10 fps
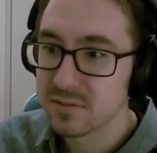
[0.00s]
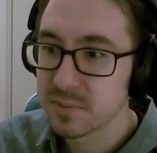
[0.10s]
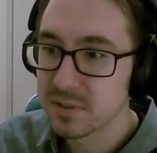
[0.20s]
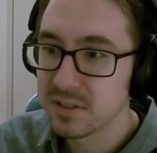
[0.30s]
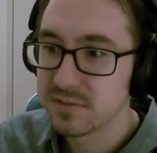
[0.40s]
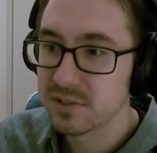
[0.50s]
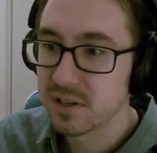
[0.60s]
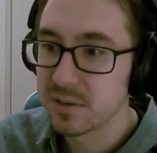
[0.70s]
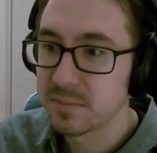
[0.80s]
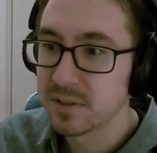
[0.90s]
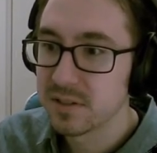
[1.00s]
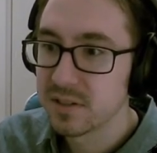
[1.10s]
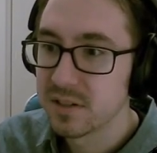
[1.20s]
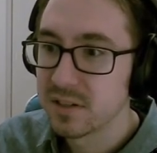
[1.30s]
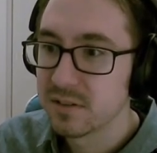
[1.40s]
Springleaf Drum,
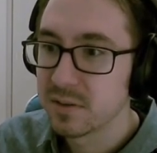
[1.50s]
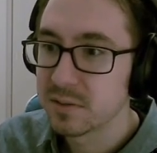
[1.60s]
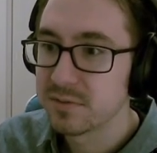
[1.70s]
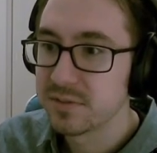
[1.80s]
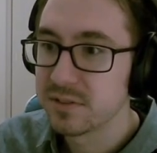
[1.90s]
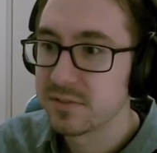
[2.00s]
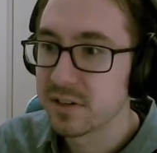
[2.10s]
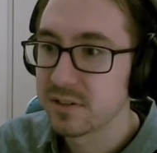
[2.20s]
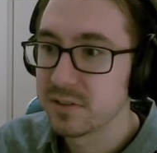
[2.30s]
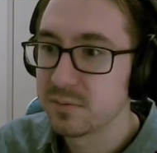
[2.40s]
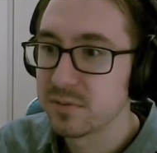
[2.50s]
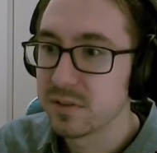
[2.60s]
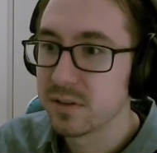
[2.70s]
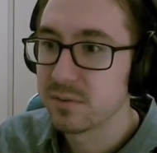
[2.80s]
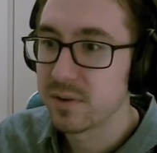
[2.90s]
Retrofuture Foundry,
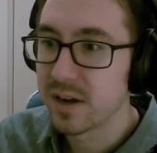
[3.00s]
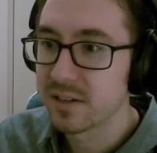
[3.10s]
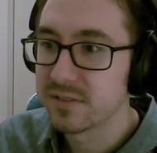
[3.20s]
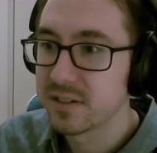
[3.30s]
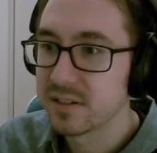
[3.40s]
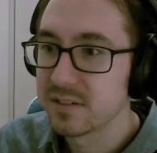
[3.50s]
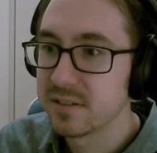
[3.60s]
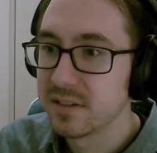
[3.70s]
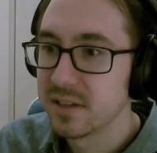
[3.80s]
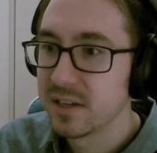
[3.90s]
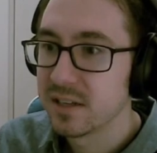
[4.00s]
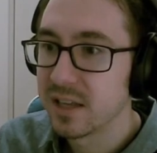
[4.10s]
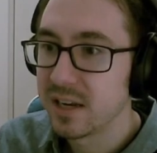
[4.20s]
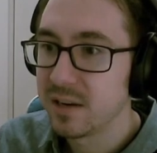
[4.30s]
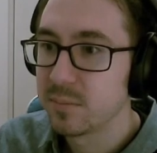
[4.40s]
Ragavan,
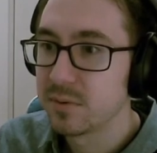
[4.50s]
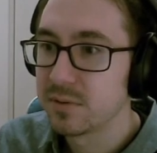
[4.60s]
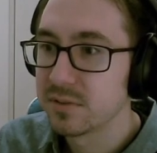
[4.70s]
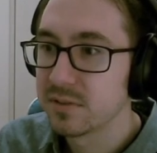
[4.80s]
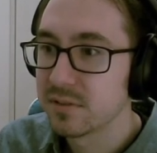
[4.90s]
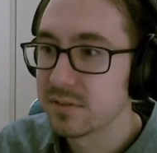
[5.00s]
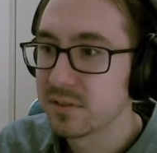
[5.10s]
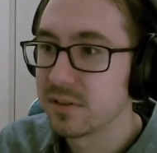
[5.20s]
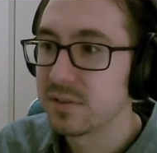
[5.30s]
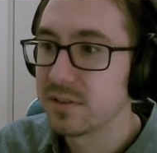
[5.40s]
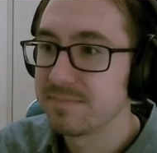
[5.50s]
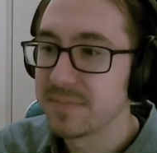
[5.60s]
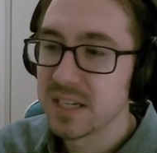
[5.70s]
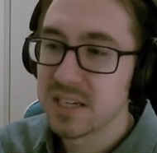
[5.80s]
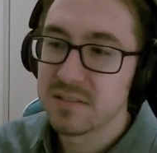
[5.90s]
Lightning Bolt. So
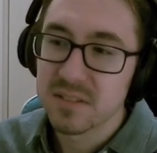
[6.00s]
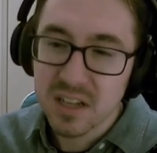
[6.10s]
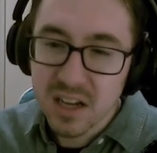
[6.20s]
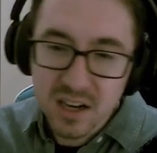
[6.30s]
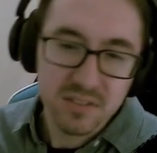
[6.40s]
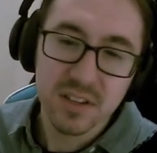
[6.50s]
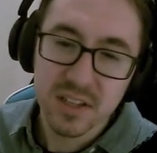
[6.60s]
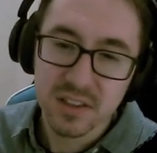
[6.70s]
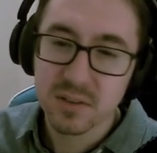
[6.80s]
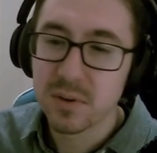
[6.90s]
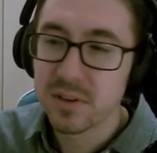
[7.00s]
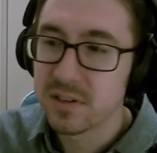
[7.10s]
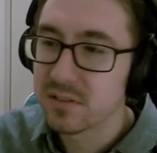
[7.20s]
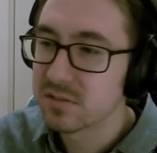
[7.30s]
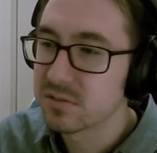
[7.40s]
kind of like the one in
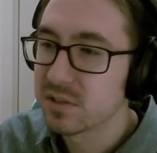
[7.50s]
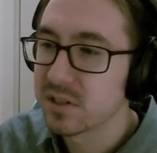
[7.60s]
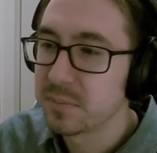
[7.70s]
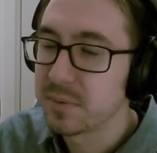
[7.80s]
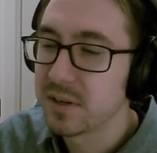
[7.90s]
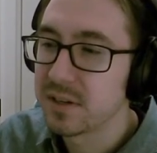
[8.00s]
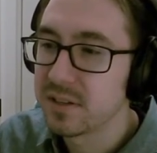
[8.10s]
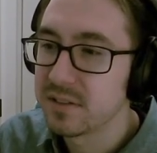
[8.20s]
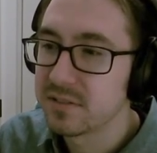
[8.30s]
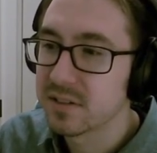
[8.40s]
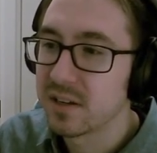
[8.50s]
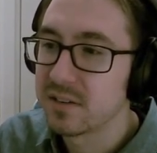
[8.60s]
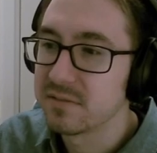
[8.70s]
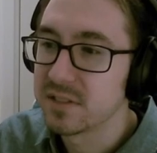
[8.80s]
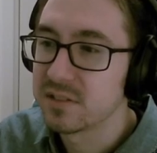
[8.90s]
Historic, but it's got
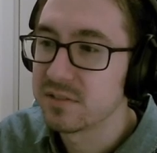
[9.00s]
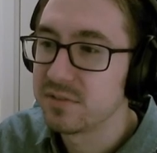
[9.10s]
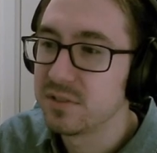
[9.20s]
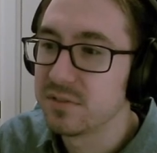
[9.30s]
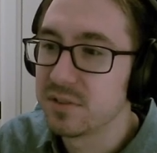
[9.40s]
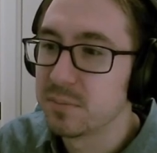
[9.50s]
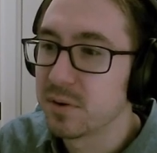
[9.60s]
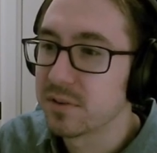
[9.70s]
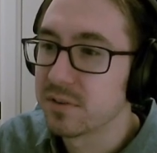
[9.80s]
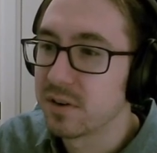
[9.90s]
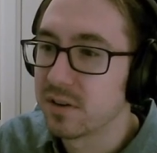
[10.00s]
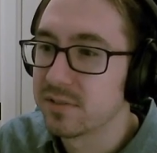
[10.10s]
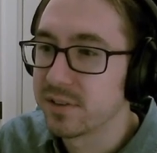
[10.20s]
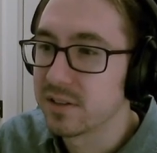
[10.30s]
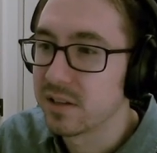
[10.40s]
just a few of the broken cards
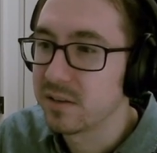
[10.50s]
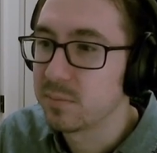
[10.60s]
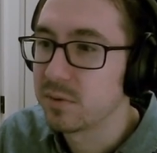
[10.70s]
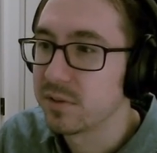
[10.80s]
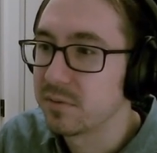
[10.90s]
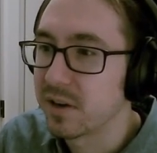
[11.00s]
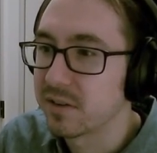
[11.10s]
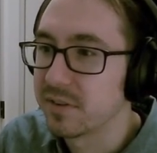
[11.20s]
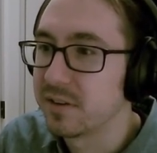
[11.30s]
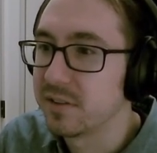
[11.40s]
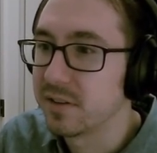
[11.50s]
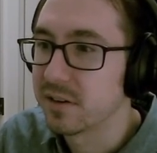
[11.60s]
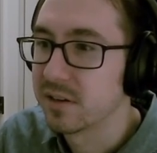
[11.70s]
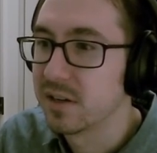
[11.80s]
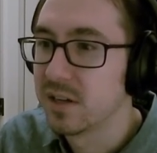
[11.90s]
like Lightning Bolt and Ragavan in there
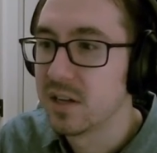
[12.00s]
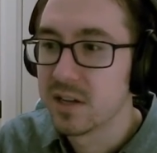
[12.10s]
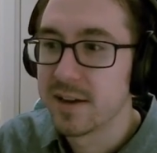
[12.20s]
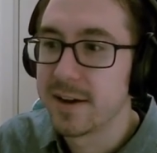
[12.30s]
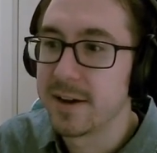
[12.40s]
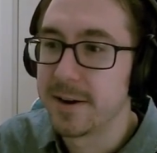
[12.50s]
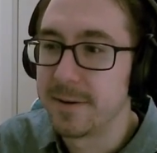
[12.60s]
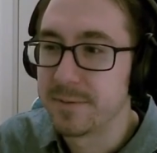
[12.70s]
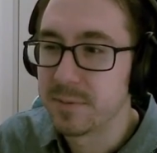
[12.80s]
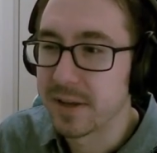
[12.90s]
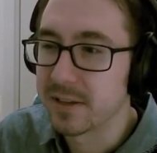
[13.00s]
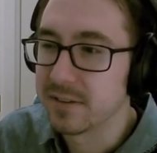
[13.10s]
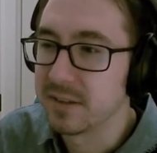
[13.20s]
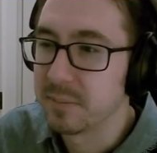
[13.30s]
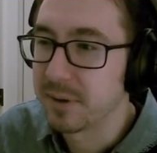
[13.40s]
to make it a
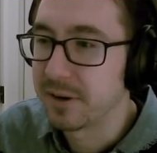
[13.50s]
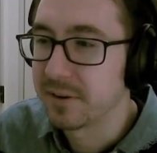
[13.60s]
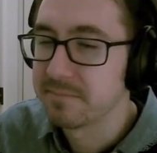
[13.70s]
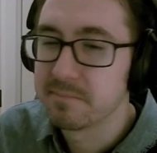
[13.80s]
little bit better.